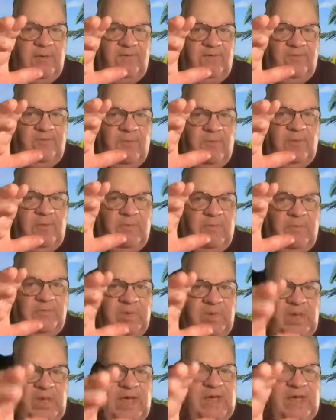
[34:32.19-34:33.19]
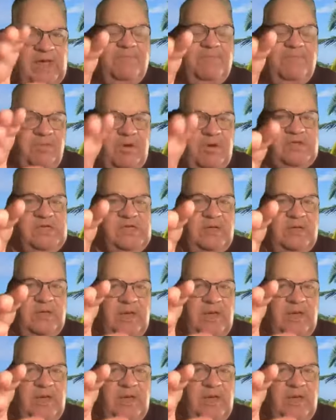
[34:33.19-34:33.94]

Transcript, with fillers: for black oppression